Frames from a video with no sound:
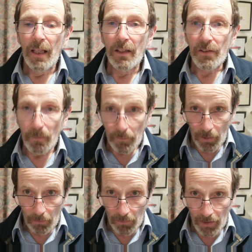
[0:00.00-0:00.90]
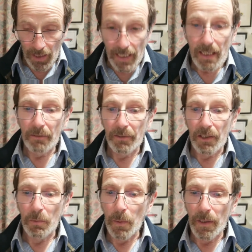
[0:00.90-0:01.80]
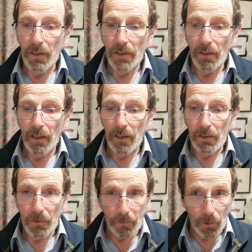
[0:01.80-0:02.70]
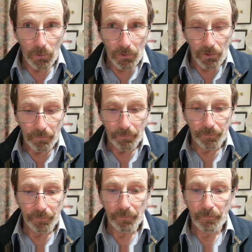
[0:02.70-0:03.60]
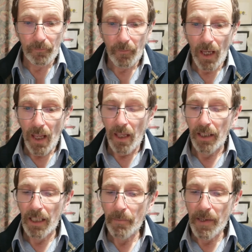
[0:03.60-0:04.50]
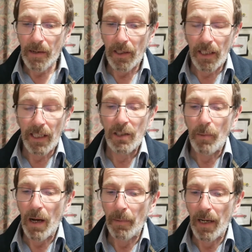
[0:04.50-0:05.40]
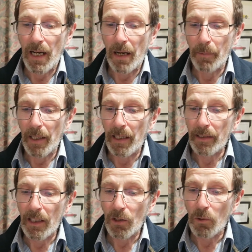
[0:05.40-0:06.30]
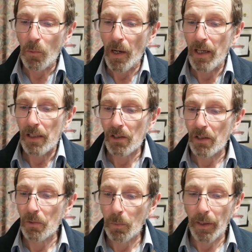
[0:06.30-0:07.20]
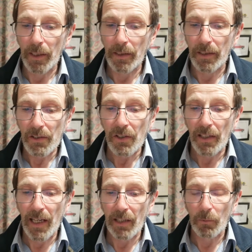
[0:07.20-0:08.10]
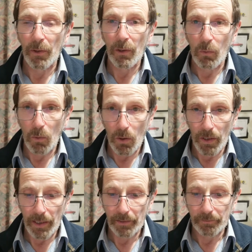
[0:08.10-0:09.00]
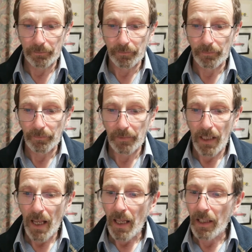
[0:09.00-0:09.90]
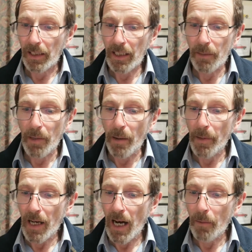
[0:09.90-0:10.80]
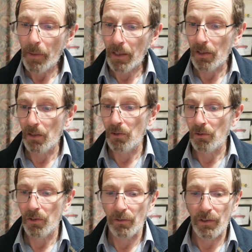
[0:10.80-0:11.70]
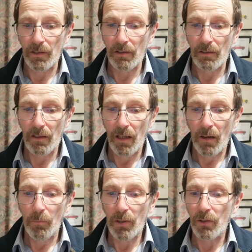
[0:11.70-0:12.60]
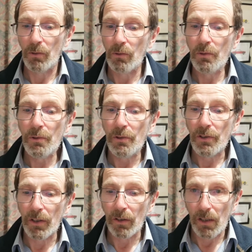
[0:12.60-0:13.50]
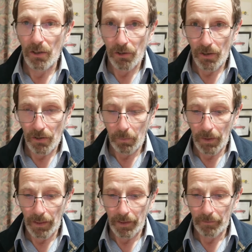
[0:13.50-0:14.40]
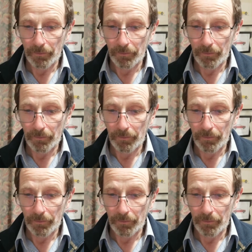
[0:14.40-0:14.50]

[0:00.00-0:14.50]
The symptoms I have experienced are as follows. The Kinomap app and Chromecast display disconnect without warning. The Kinomap app continues to run, but you lose the large display.